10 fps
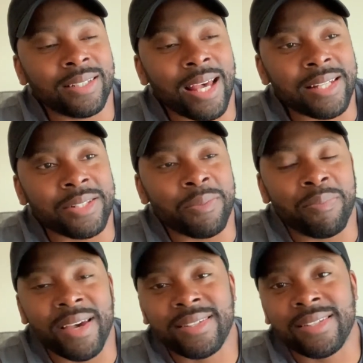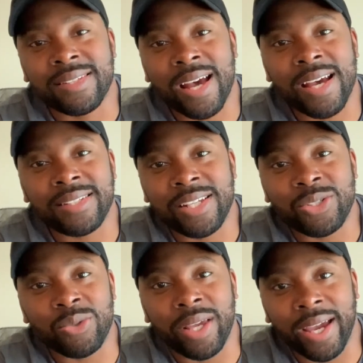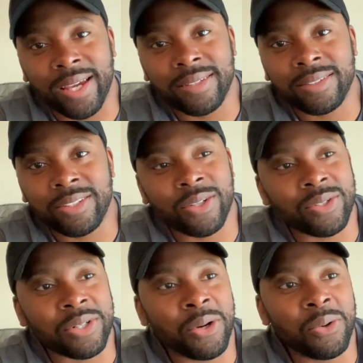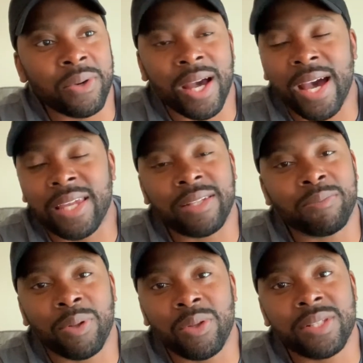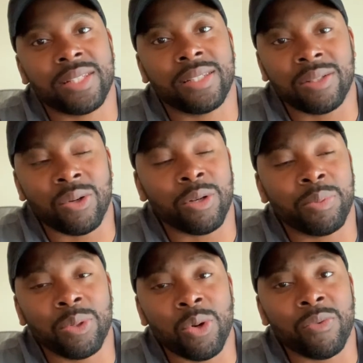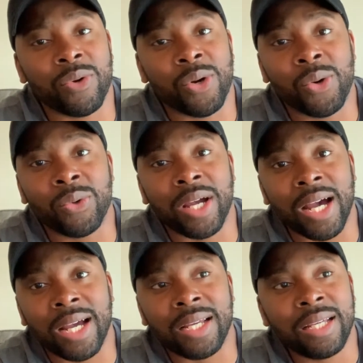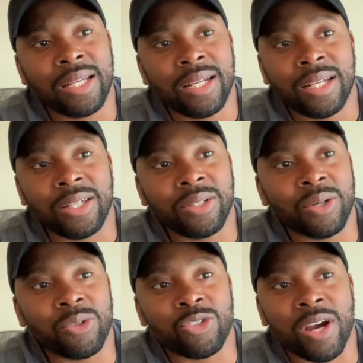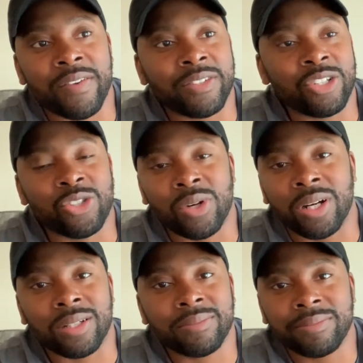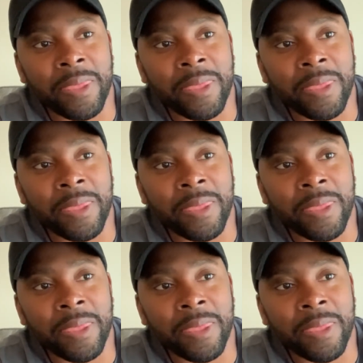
as the best disguise as you can. You know, as an old guy, police isn't going to pull over an old guy, you know, driving a truck.